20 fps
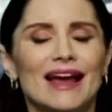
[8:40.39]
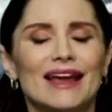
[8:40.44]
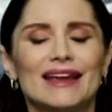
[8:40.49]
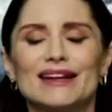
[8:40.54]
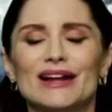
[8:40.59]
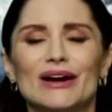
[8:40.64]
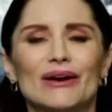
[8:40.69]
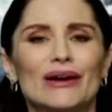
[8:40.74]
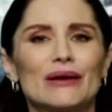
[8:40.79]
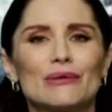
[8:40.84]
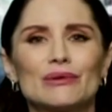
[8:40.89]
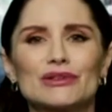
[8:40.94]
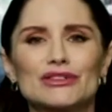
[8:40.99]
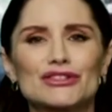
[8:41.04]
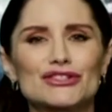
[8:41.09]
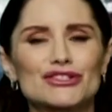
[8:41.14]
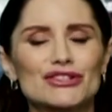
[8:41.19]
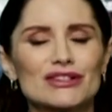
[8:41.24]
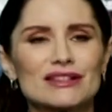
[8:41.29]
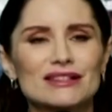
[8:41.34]
It
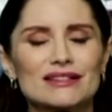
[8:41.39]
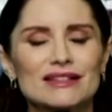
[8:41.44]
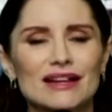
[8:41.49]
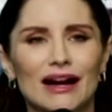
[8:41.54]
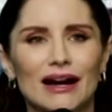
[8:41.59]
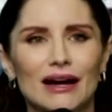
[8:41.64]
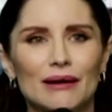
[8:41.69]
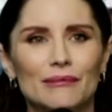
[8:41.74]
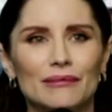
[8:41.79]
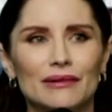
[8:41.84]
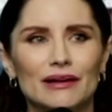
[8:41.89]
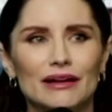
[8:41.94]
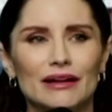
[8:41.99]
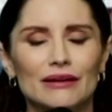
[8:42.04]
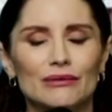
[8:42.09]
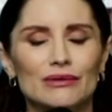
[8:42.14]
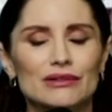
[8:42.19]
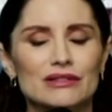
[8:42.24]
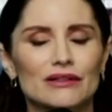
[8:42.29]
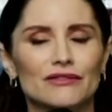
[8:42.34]
was just,
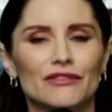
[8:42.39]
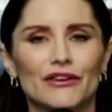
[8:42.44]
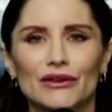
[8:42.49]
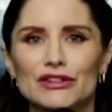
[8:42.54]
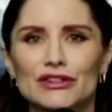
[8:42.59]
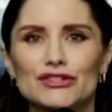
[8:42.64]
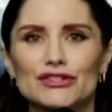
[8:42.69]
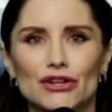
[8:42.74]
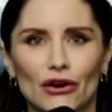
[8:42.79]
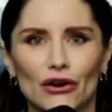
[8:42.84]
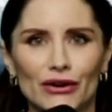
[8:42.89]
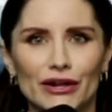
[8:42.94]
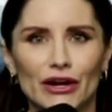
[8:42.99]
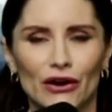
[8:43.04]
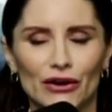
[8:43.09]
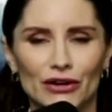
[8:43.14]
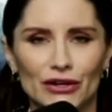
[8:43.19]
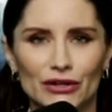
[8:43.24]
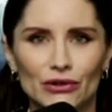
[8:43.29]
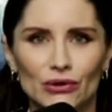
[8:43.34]
it was a very sorry
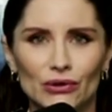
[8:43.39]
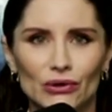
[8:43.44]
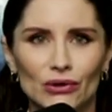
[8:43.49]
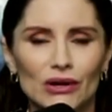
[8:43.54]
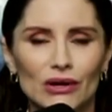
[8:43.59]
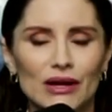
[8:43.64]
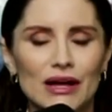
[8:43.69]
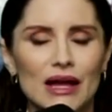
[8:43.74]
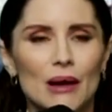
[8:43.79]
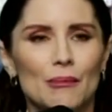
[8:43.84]
article,